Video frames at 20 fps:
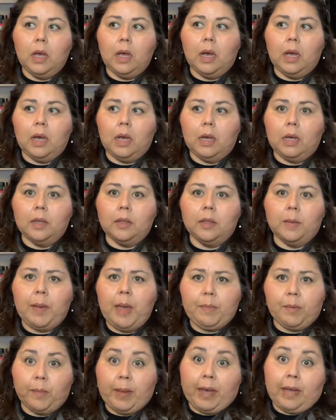uh, the
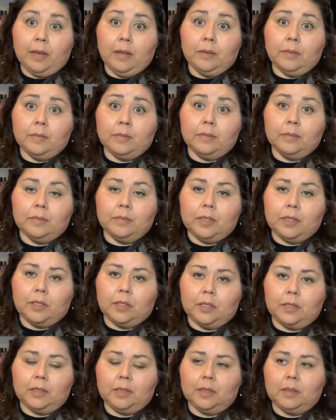paper bag, which
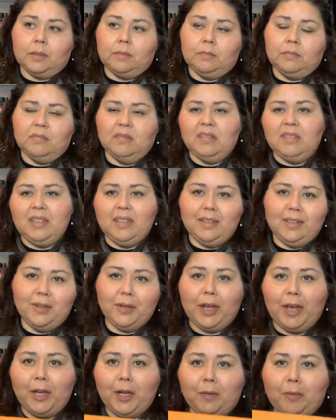is eh,
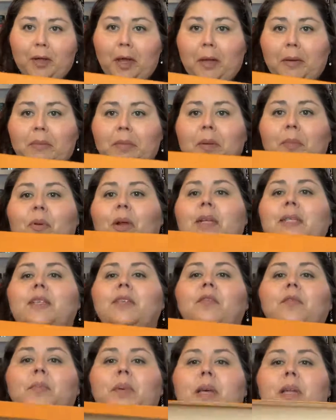kind of not
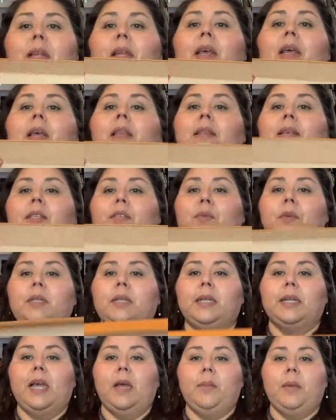impressive, but this one
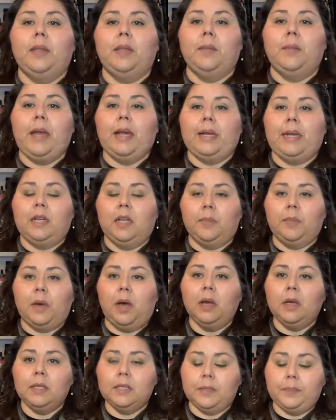did come in the magnetic
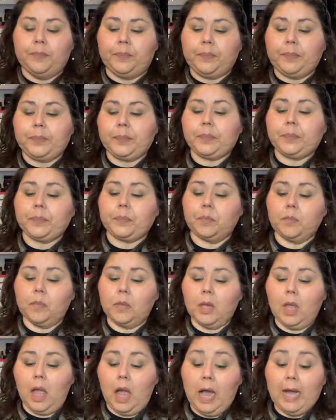box.
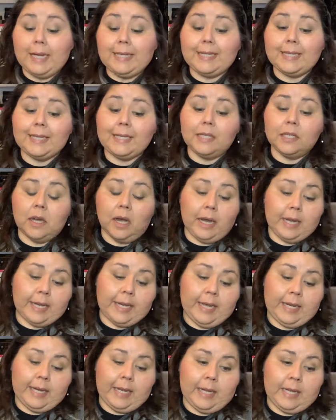I did not
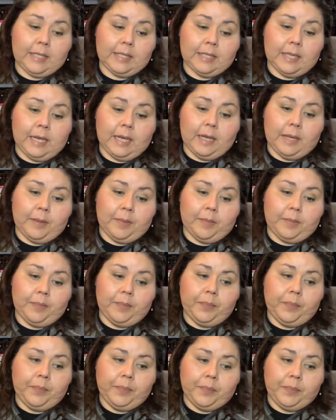get it, um,